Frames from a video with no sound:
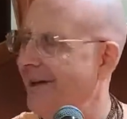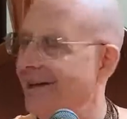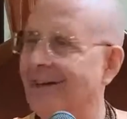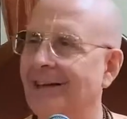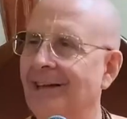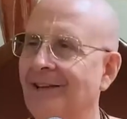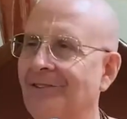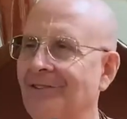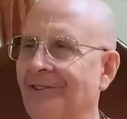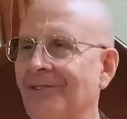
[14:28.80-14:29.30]
he
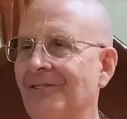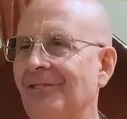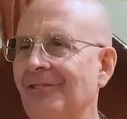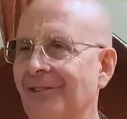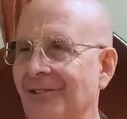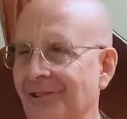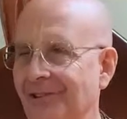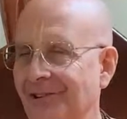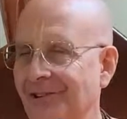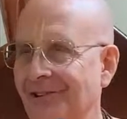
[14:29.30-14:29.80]
gets
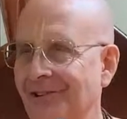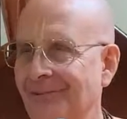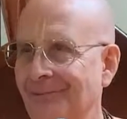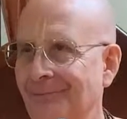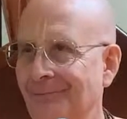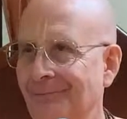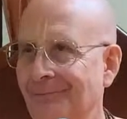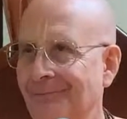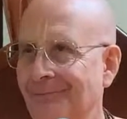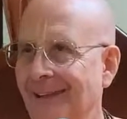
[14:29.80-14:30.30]
insulted,
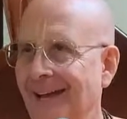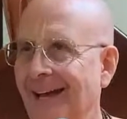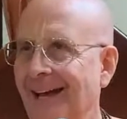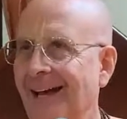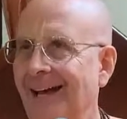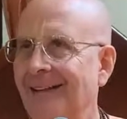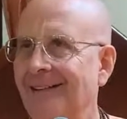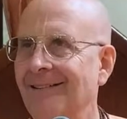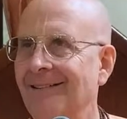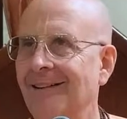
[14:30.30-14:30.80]

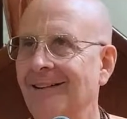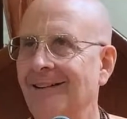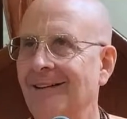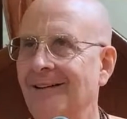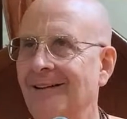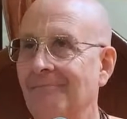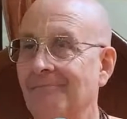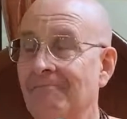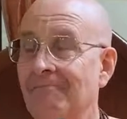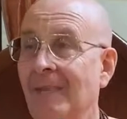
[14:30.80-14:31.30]
and
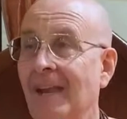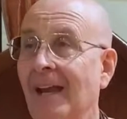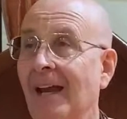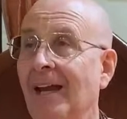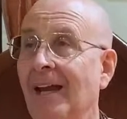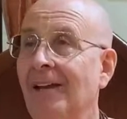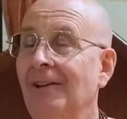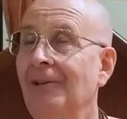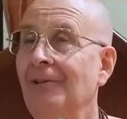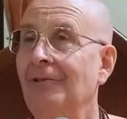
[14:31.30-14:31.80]

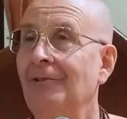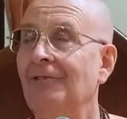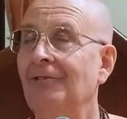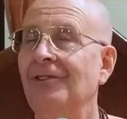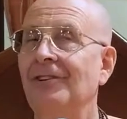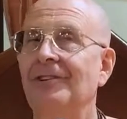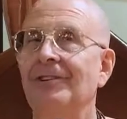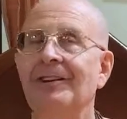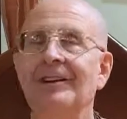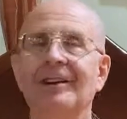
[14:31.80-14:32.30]
uses
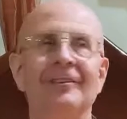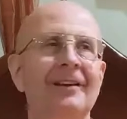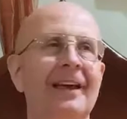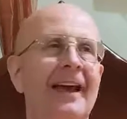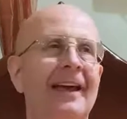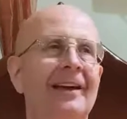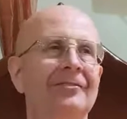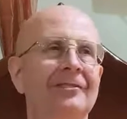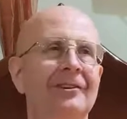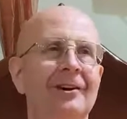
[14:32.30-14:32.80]
it
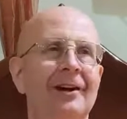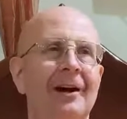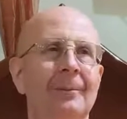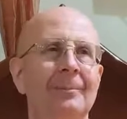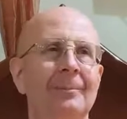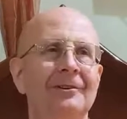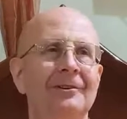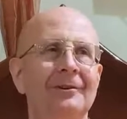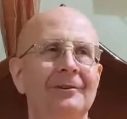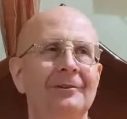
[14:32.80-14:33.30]
as an
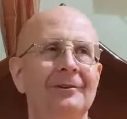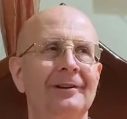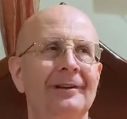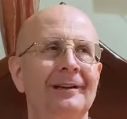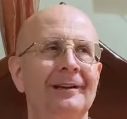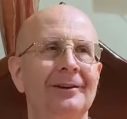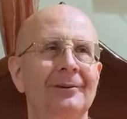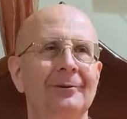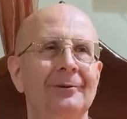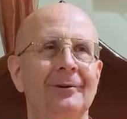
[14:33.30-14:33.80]

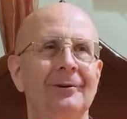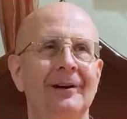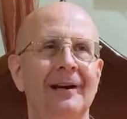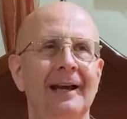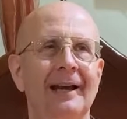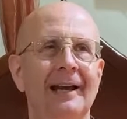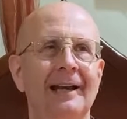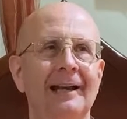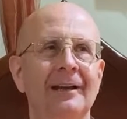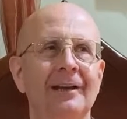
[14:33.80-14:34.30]
opportunity or
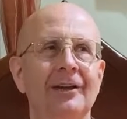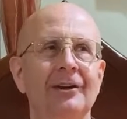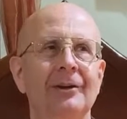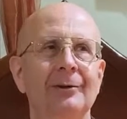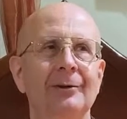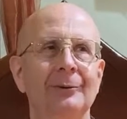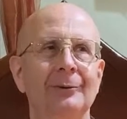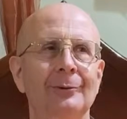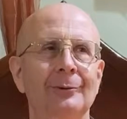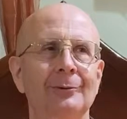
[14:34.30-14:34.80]
a
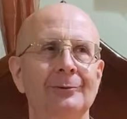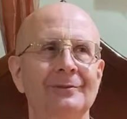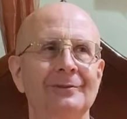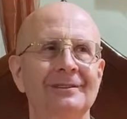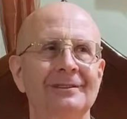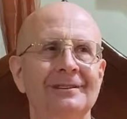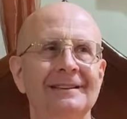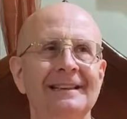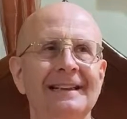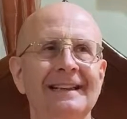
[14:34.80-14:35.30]
cue
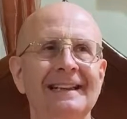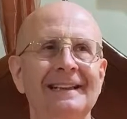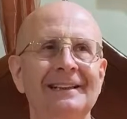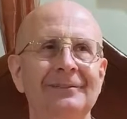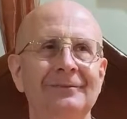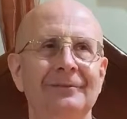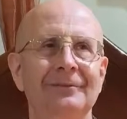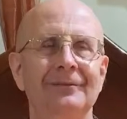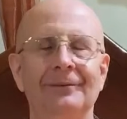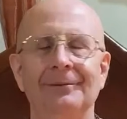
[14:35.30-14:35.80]
to
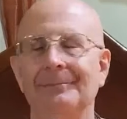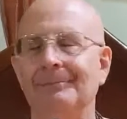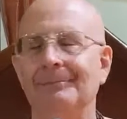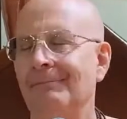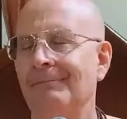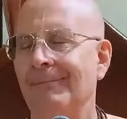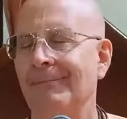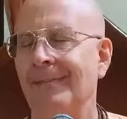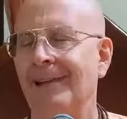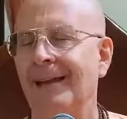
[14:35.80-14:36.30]
leave
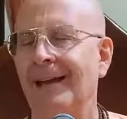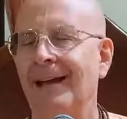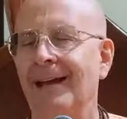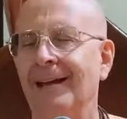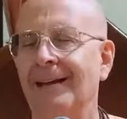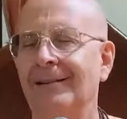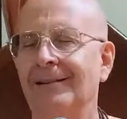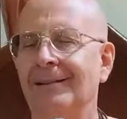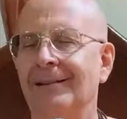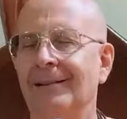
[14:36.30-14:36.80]

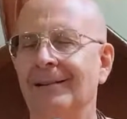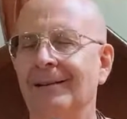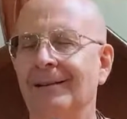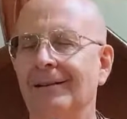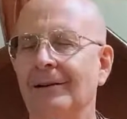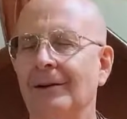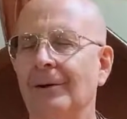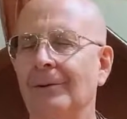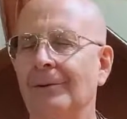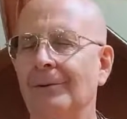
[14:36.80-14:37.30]
and
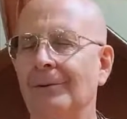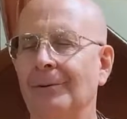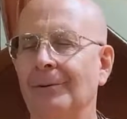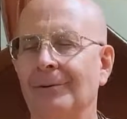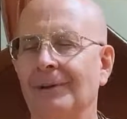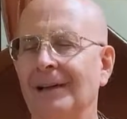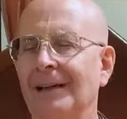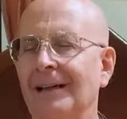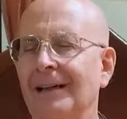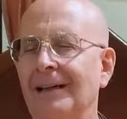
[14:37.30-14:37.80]
go
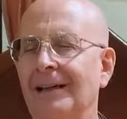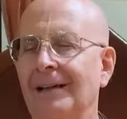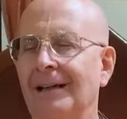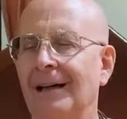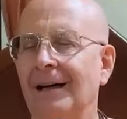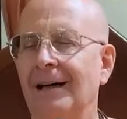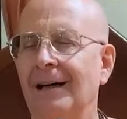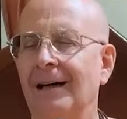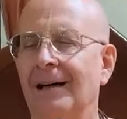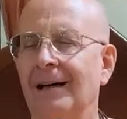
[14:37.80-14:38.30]

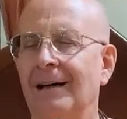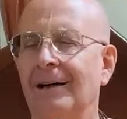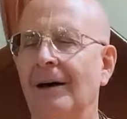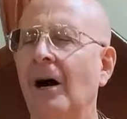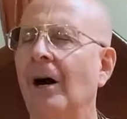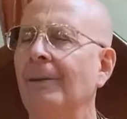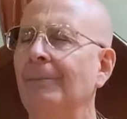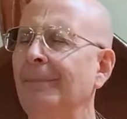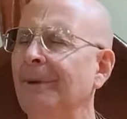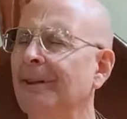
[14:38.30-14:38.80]

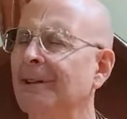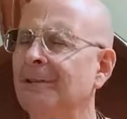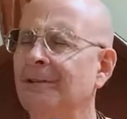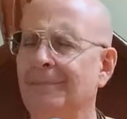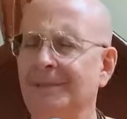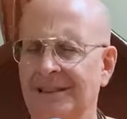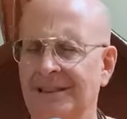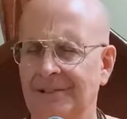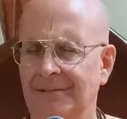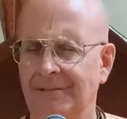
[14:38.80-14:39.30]
on
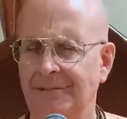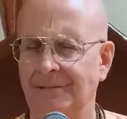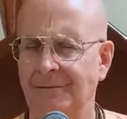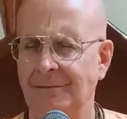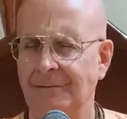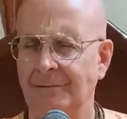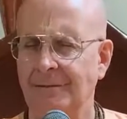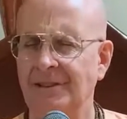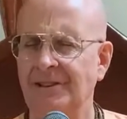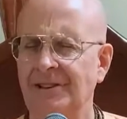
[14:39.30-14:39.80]
pilgrimage,
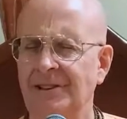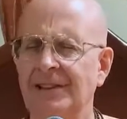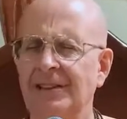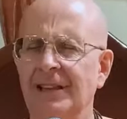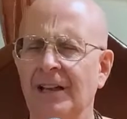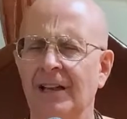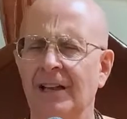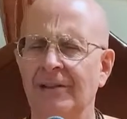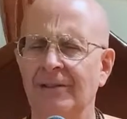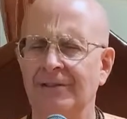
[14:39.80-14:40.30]
which he
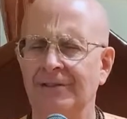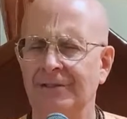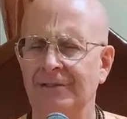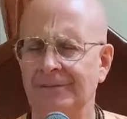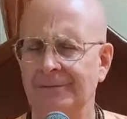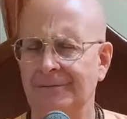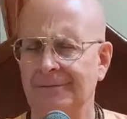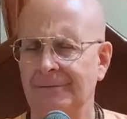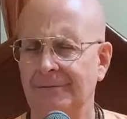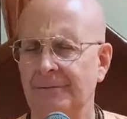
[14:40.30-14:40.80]
does
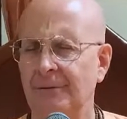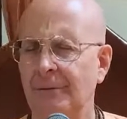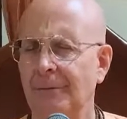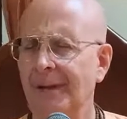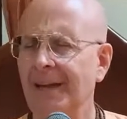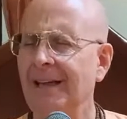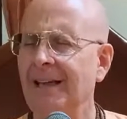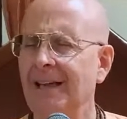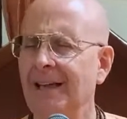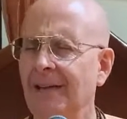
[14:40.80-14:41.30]
for
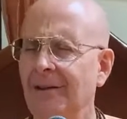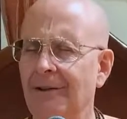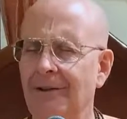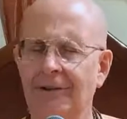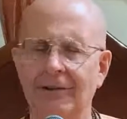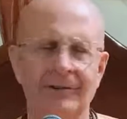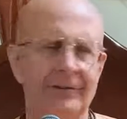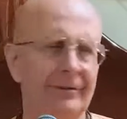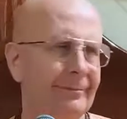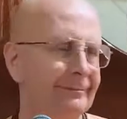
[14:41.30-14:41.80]
many
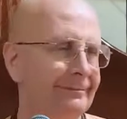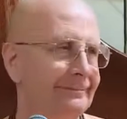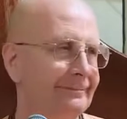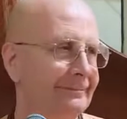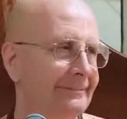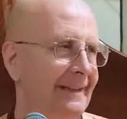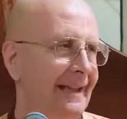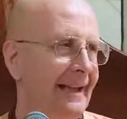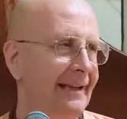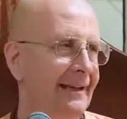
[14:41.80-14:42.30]
years.
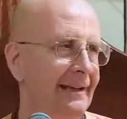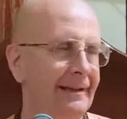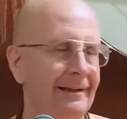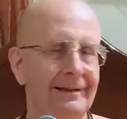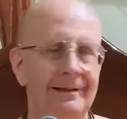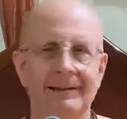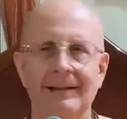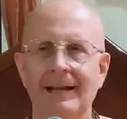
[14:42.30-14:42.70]
And he